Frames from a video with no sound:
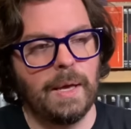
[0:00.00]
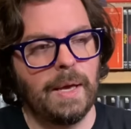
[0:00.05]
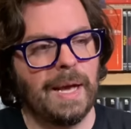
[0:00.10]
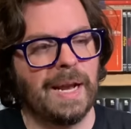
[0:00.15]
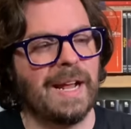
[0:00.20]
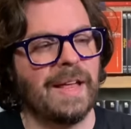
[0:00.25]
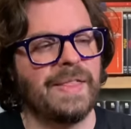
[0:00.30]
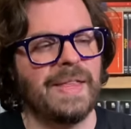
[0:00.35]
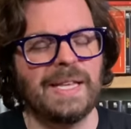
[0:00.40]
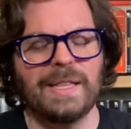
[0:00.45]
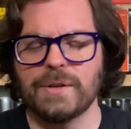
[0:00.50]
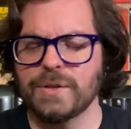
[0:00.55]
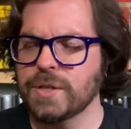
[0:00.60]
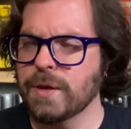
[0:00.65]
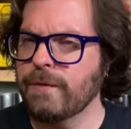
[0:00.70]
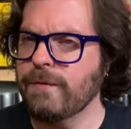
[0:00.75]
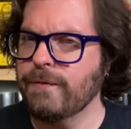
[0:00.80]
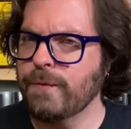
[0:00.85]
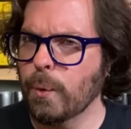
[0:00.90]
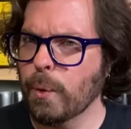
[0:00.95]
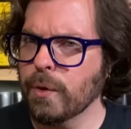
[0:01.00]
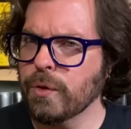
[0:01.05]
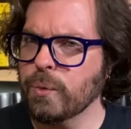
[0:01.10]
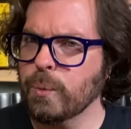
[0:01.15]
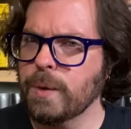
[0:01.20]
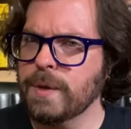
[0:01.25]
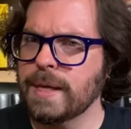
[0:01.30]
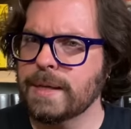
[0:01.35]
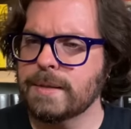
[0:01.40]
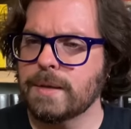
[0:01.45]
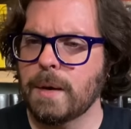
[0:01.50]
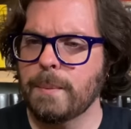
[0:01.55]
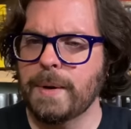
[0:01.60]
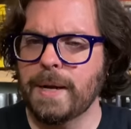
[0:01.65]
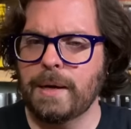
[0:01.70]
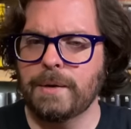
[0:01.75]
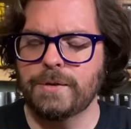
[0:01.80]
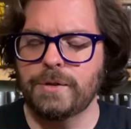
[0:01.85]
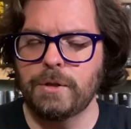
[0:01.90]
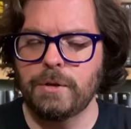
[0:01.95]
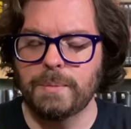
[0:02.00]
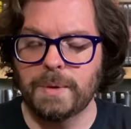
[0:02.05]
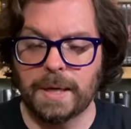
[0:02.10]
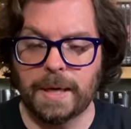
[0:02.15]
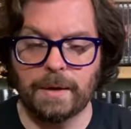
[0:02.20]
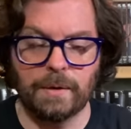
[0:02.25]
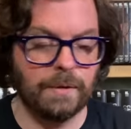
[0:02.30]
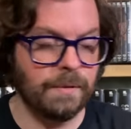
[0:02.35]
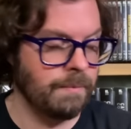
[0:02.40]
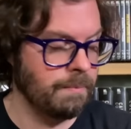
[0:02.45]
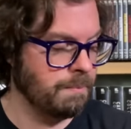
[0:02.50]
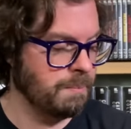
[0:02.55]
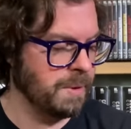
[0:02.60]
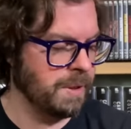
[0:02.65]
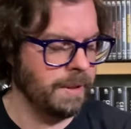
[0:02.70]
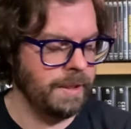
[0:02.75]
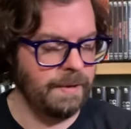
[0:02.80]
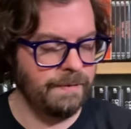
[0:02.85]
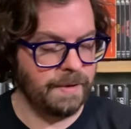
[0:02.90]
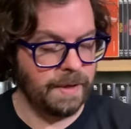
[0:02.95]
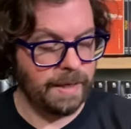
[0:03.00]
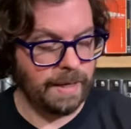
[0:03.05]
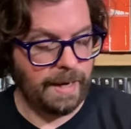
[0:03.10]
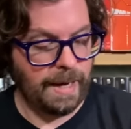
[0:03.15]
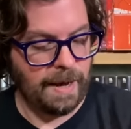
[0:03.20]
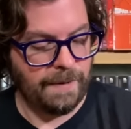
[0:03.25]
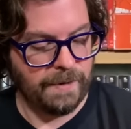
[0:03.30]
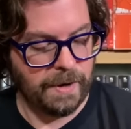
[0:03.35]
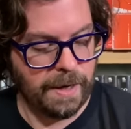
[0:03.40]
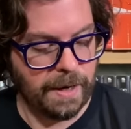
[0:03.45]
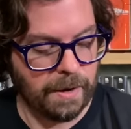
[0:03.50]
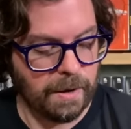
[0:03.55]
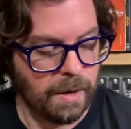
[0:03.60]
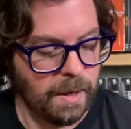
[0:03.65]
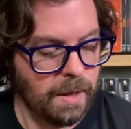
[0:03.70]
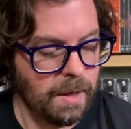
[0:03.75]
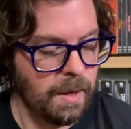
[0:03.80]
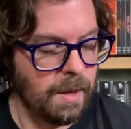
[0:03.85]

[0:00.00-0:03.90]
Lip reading: And I think there's a fourth one that's coming out too, but I don't believe that I have it here.